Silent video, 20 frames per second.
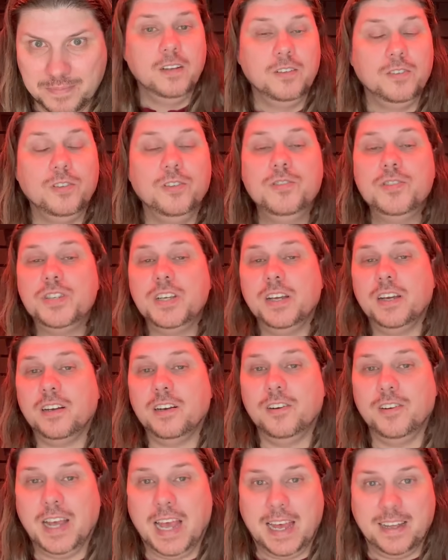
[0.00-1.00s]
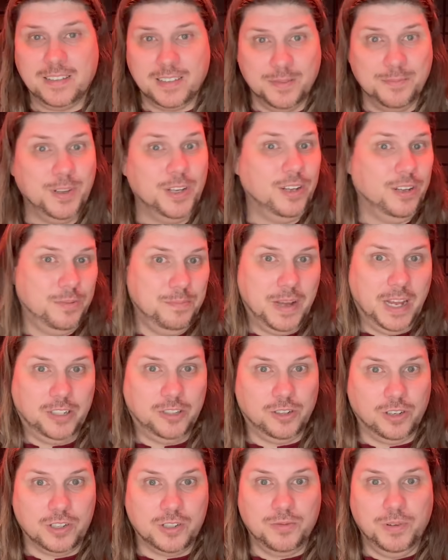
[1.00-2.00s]
Luciano has some good
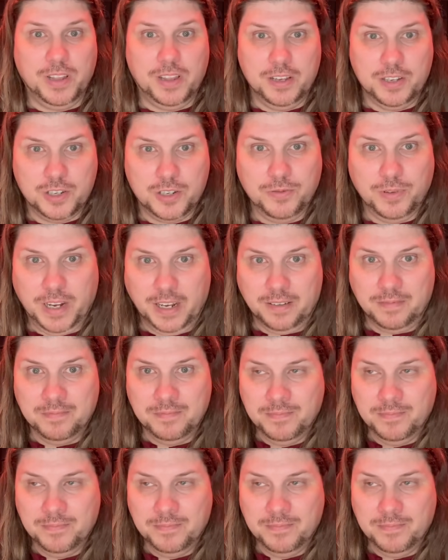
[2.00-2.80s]
metrics with his swing.